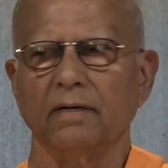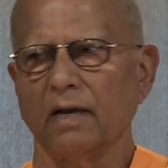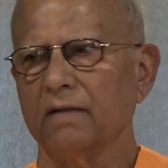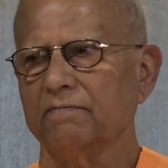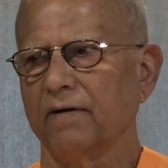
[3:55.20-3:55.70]

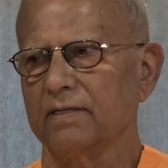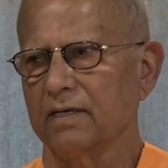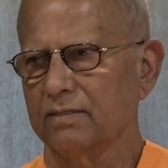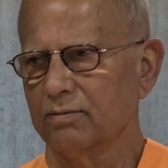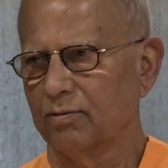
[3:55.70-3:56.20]

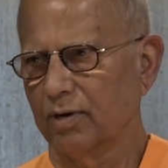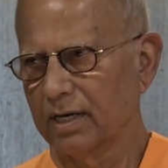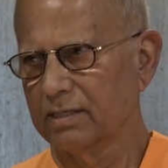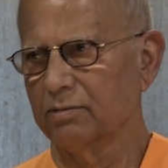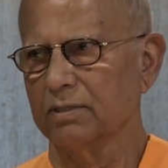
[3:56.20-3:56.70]
grandfather,
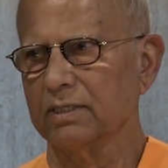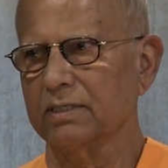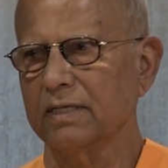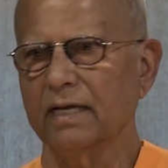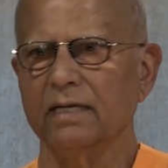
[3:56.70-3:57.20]
where he was
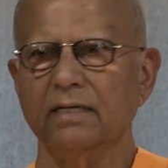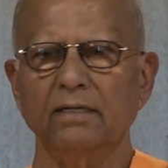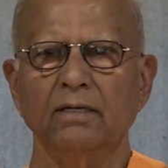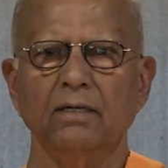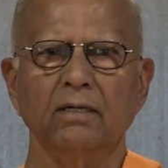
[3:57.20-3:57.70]

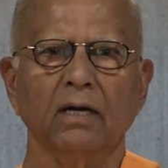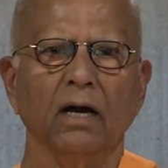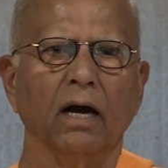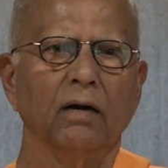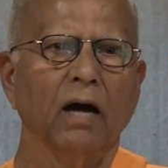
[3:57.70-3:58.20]
staying,
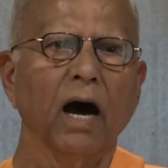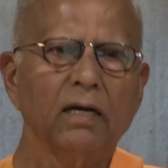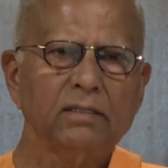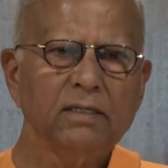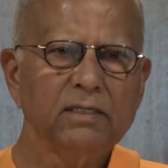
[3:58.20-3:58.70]

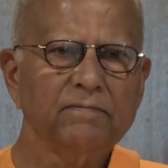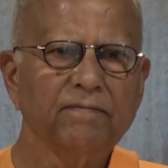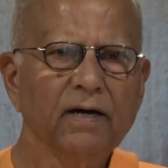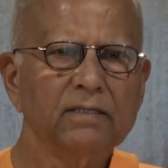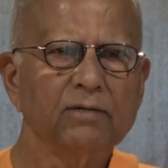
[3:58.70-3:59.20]
asked his
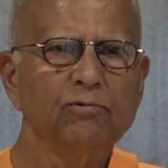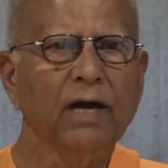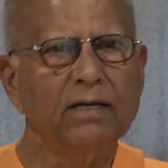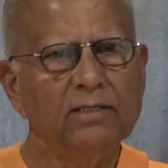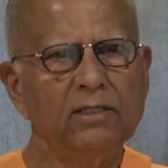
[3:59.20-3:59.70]
father to
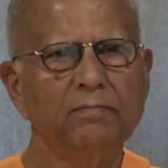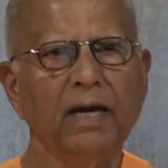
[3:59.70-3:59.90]
arrange his